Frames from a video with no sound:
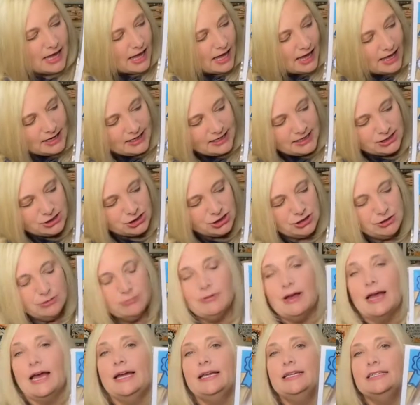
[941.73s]
And hitching a
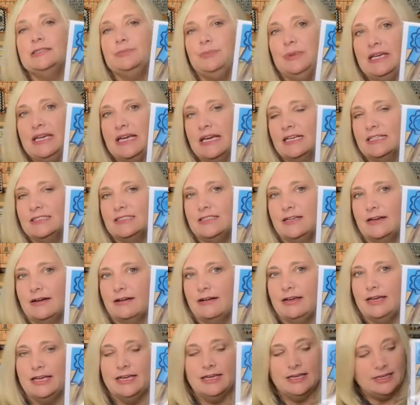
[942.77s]
ride is because there
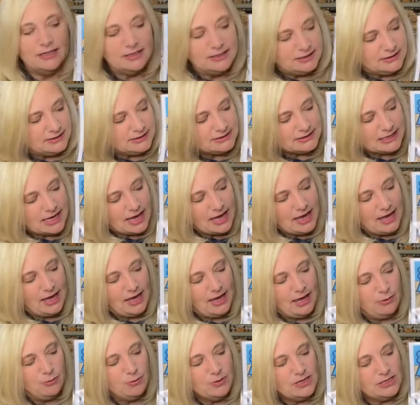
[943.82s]
is
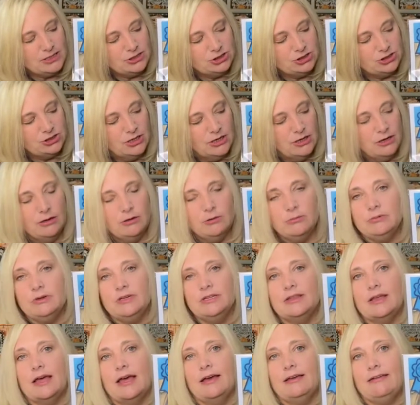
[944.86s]
a witch
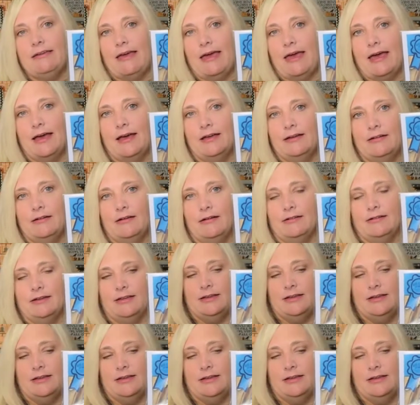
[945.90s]
with a cat on